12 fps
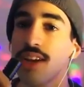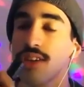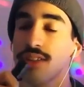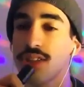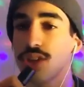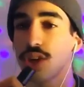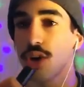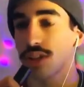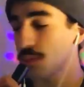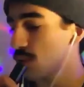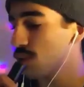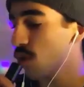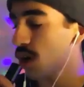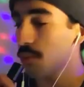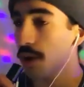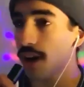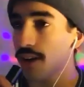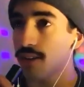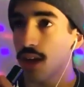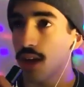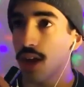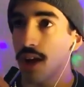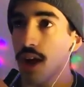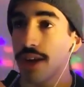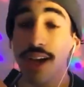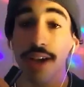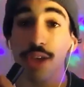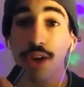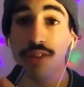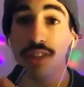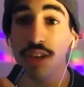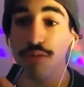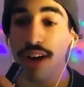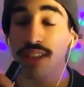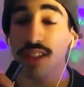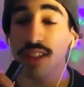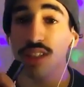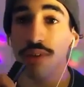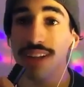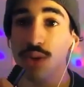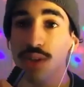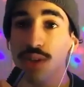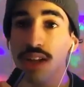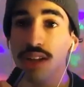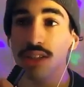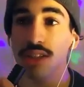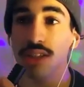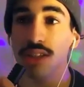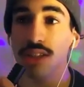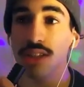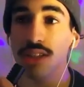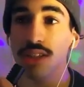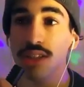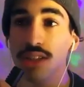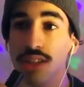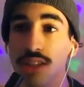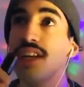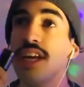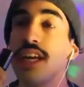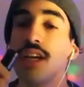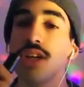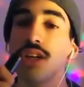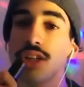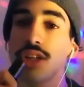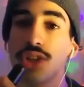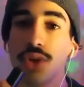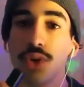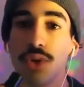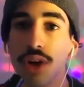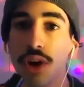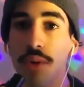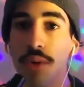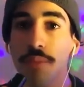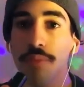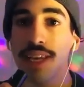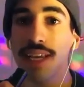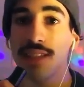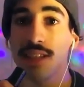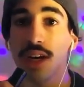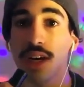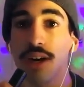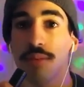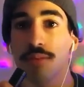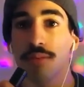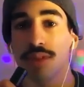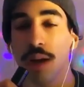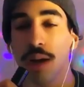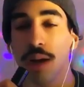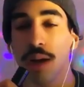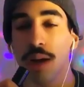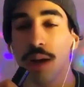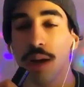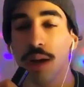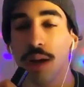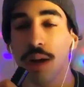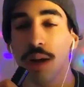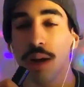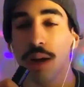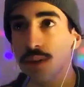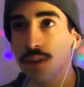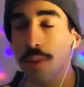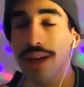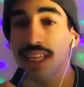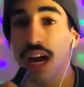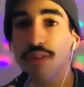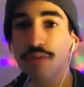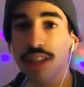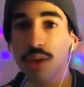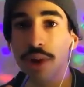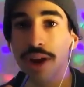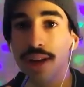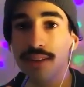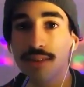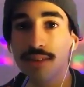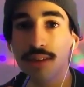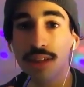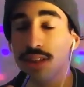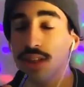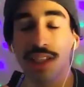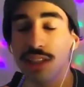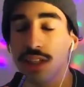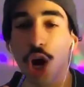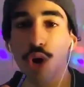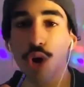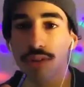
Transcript: it's awesome to talk about. Yeah, UFC fighters fighting without the crowd. Henry Chu though, he's a double champion. He's bantamweight and featherweight. He's a he's a goat